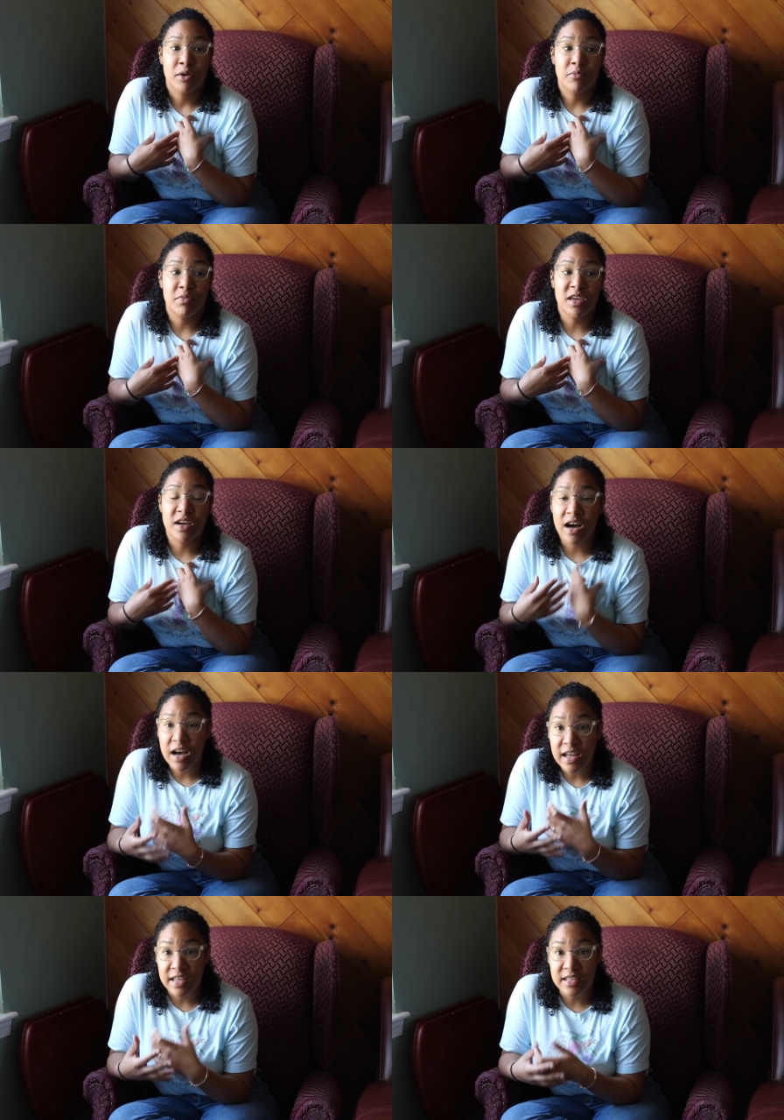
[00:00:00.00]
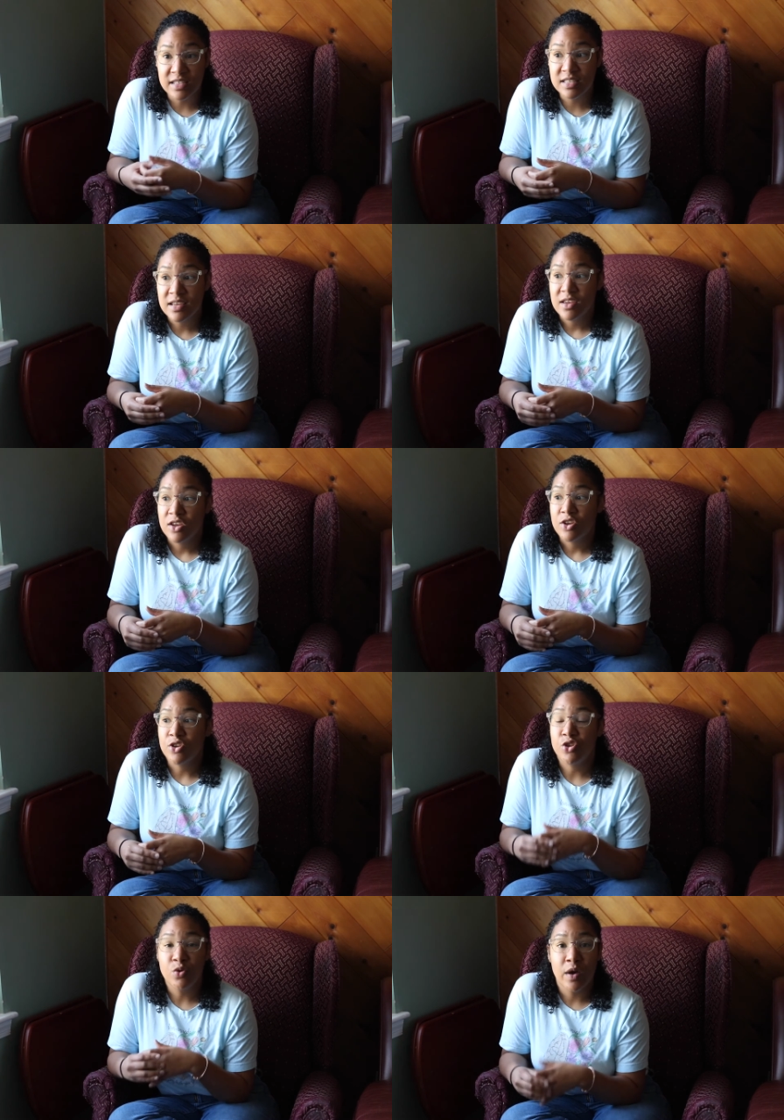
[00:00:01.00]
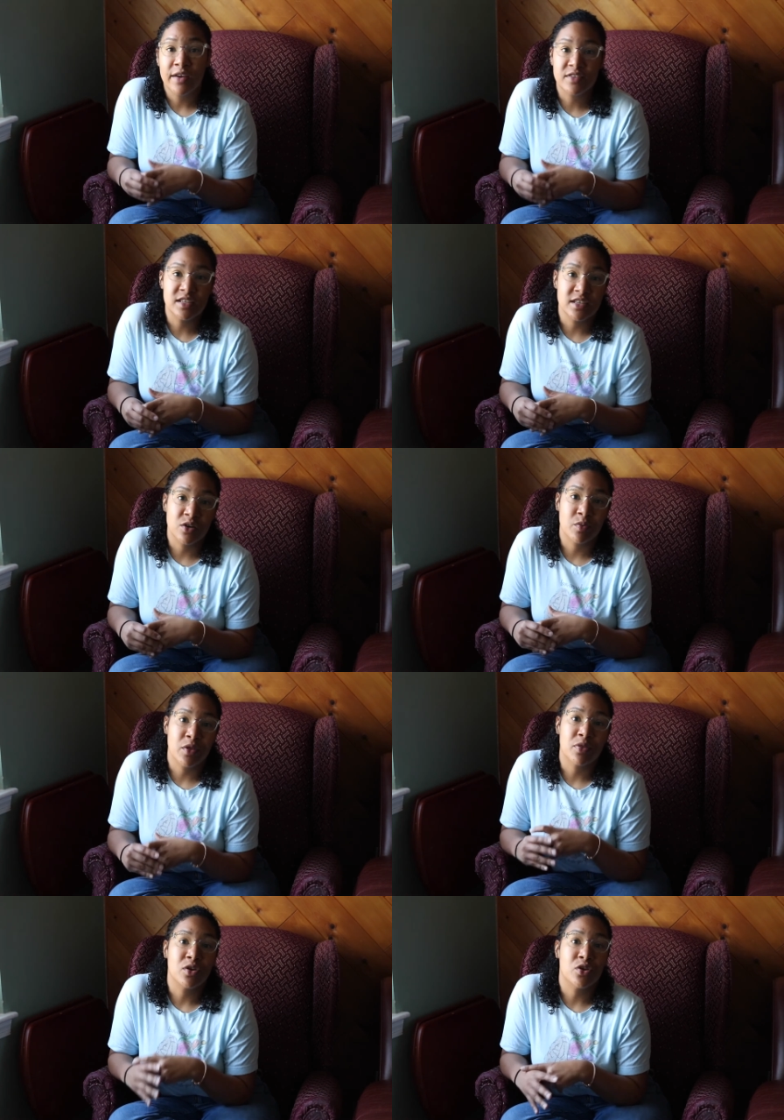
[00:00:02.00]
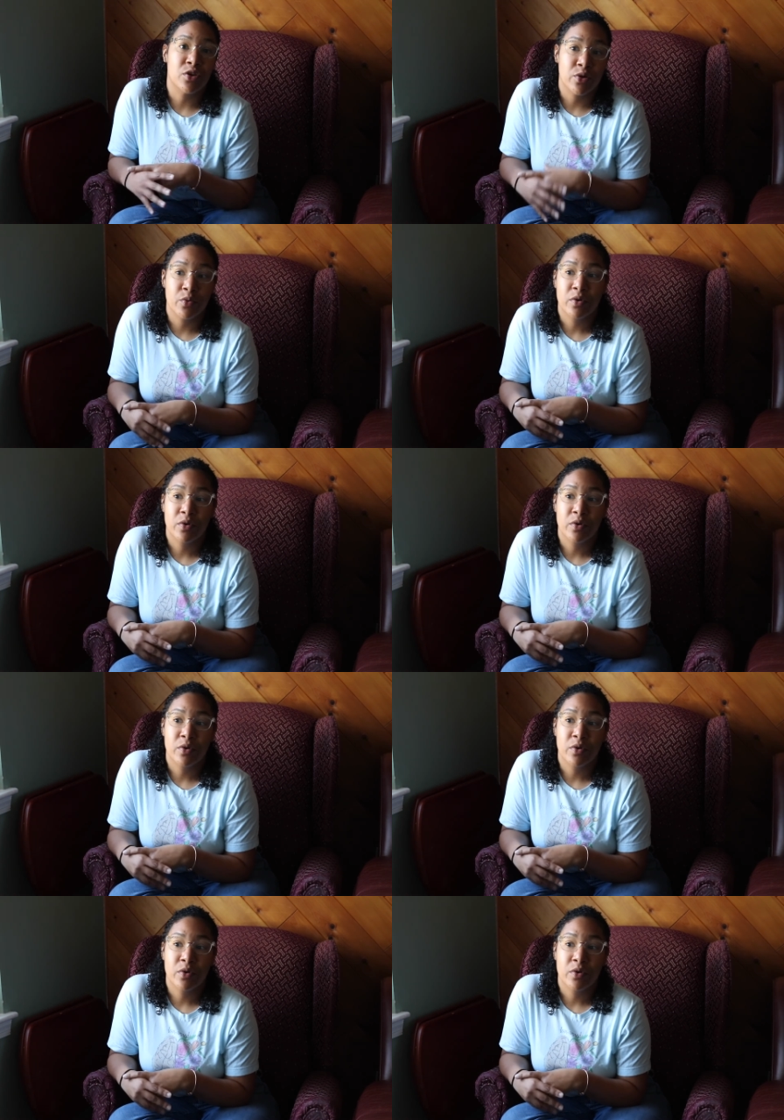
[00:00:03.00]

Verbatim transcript: because you have to deal with you.